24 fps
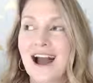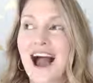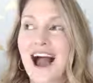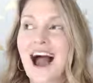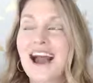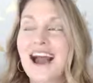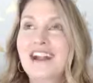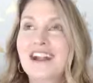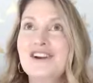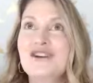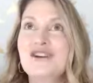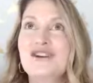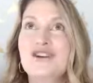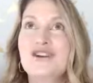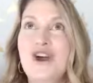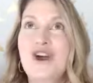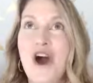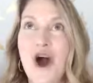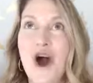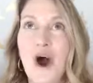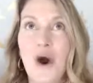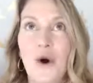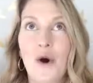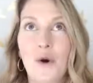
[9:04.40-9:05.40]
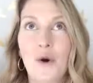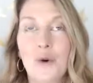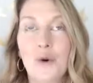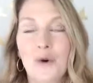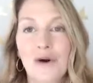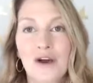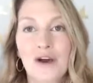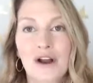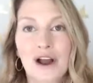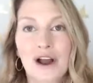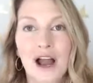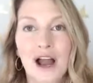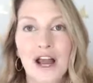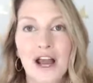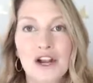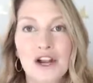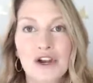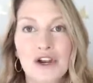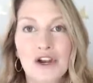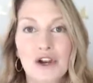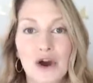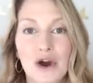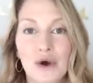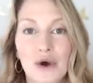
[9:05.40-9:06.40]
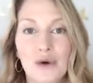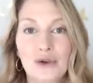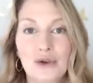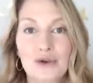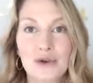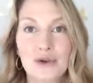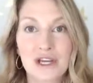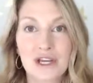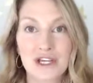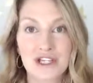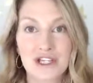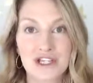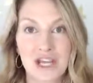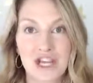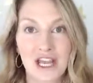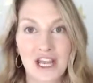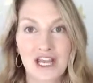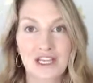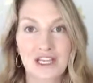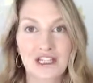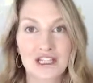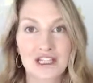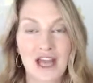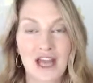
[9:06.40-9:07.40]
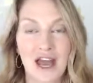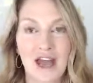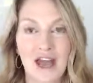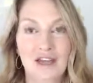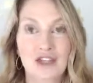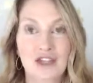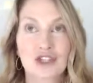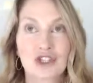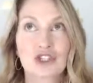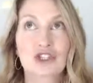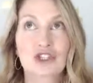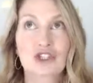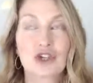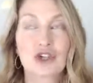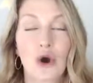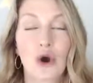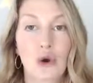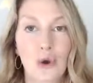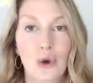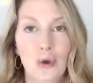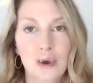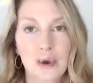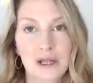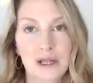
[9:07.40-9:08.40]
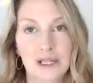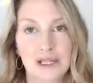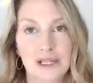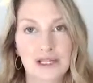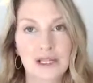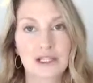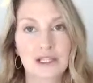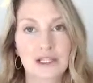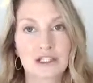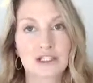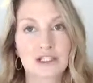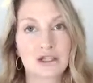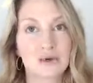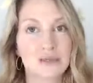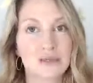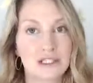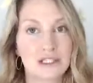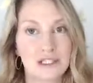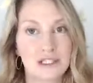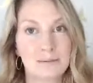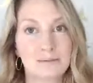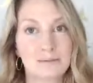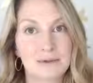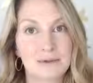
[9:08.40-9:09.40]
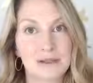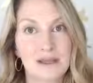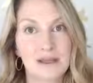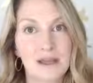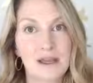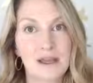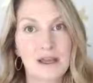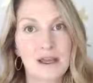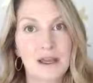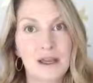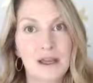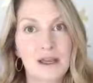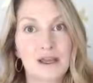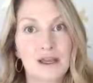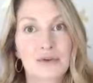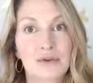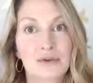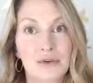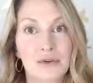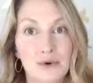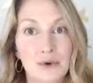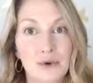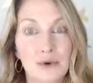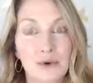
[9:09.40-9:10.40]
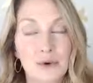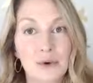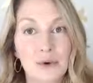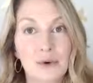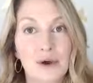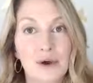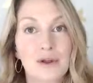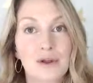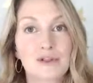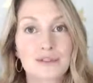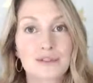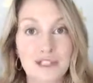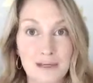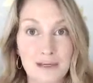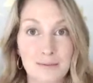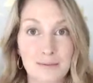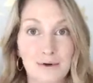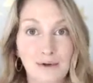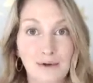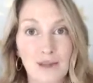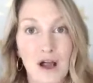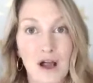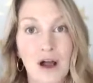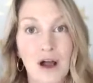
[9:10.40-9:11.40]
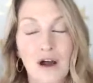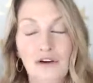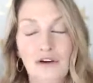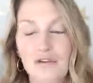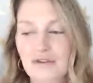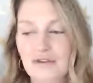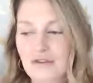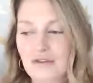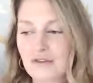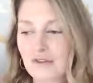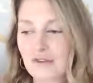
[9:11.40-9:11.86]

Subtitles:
know you can change that so quickly and so deeply through Deeper Love.